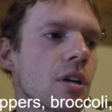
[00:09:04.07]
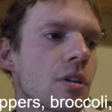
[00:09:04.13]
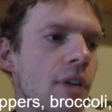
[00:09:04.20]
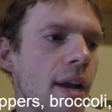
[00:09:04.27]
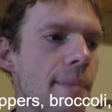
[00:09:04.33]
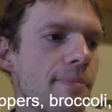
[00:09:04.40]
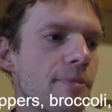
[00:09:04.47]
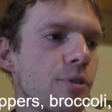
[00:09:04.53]

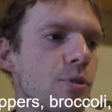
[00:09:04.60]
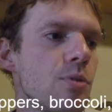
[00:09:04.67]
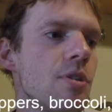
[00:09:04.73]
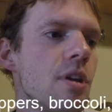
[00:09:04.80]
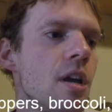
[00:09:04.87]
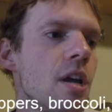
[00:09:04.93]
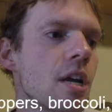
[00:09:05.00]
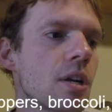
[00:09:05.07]

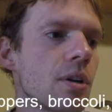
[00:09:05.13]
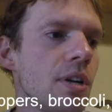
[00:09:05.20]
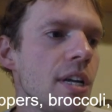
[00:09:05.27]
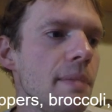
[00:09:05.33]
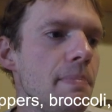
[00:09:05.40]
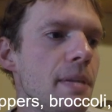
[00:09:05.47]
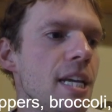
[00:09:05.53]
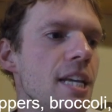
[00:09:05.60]
grapefruit,
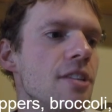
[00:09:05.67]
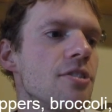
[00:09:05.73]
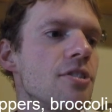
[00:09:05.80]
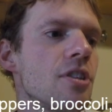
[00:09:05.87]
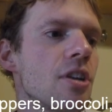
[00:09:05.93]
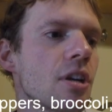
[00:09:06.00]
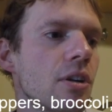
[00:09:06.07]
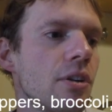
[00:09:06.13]
green
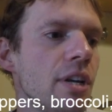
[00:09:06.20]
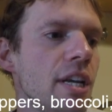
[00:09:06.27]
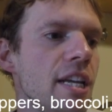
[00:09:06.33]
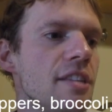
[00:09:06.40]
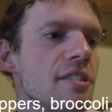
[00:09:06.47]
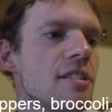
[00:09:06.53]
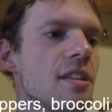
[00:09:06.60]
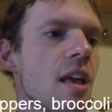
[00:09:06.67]
beans,
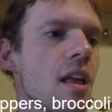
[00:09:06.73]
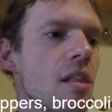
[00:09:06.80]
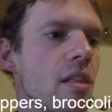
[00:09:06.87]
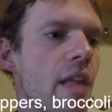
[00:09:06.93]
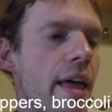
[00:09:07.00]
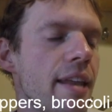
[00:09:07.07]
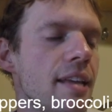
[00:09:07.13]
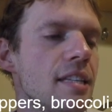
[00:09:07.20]
greens,
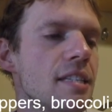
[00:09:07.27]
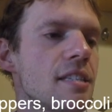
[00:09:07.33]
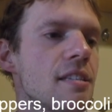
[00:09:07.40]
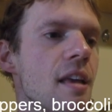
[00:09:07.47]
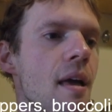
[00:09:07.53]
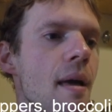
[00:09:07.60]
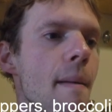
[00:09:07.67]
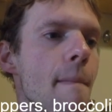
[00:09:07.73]

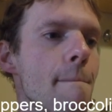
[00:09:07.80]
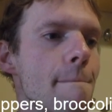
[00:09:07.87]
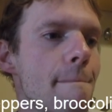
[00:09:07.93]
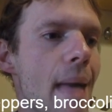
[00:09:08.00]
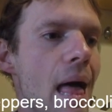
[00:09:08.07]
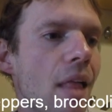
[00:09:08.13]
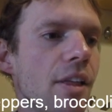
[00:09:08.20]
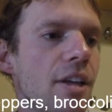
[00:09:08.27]
lettuce,
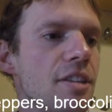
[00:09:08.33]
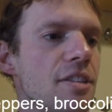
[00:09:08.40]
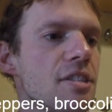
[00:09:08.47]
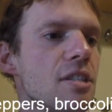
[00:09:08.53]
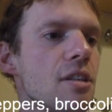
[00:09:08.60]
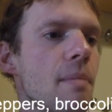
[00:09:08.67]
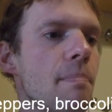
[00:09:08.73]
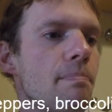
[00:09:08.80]

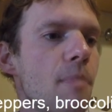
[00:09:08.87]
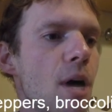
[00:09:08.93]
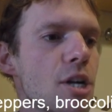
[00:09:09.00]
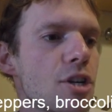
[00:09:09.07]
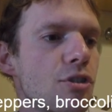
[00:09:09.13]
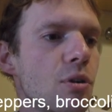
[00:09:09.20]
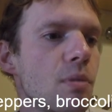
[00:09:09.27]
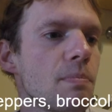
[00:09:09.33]
melons,
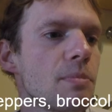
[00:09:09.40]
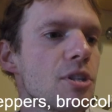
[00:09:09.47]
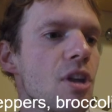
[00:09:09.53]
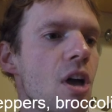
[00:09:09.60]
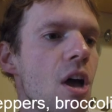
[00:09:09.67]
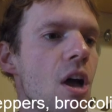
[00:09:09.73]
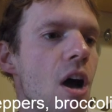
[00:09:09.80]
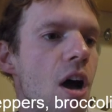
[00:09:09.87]

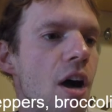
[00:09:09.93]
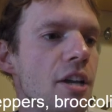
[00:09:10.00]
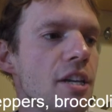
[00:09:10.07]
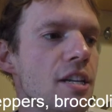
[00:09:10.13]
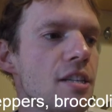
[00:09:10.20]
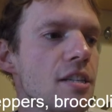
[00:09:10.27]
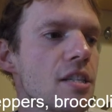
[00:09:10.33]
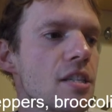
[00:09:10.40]
mushrooms,
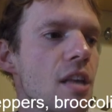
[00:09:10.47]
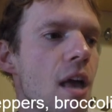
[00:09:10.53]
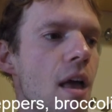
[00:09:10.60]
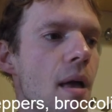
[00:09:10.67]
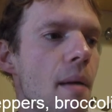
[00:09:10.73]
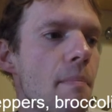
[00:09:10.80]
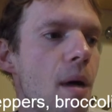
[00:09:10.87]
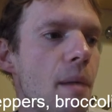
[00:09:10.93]
onions,
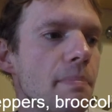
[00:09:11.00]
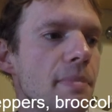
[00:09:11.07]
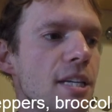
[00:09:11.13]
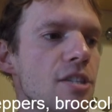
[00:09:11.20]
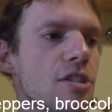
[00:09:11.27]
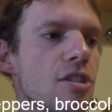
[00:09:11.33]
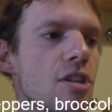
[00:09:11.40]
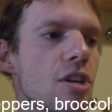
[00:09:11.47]

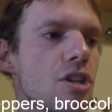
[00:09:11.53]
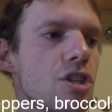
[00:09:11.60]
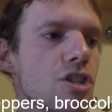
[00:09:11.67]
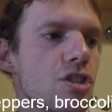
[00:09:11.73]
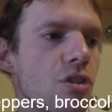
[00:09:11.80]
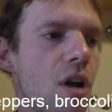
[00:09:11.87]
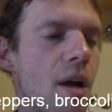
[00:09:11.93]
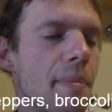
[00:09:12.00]
pumpkins,
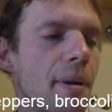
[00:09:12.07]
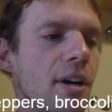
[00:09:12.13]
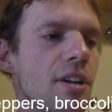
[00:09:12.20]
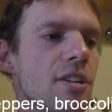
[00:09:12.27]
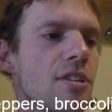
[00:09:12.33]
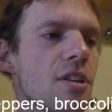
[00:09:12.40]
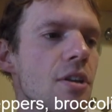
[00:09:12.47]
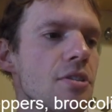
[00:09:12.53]

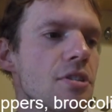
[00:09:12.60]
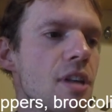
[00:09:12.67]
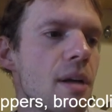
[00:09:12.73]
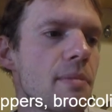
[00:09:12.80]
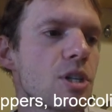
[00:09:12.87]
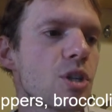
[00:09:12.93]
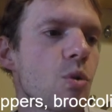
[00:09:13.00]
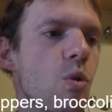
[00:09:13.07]
strawberries,
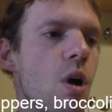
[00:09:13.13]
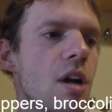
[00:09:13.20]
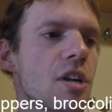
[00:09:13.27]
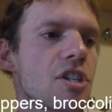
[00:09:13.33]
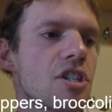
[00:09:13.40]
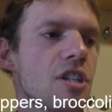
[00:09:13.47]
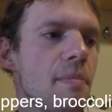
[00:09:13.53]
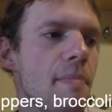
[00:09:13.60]
summer
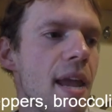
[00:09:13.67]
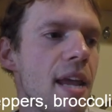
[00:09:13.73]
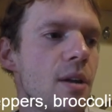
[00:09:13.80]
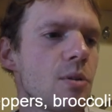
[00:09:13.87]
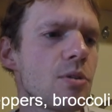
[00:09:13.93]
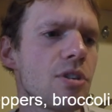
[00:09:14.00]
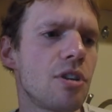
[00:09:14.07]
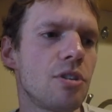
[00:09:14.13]
squash,
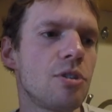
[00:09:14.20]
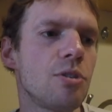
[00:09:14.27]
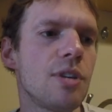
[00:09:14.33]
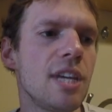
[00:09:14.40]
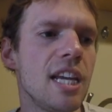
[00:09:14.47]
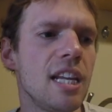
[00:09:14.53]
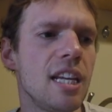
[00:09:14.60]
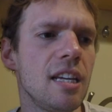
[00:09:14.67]
tomatoes,
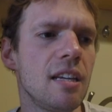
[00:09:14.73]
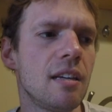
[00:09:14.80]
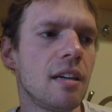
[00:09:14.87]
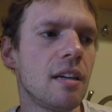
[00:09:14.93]
zucchini.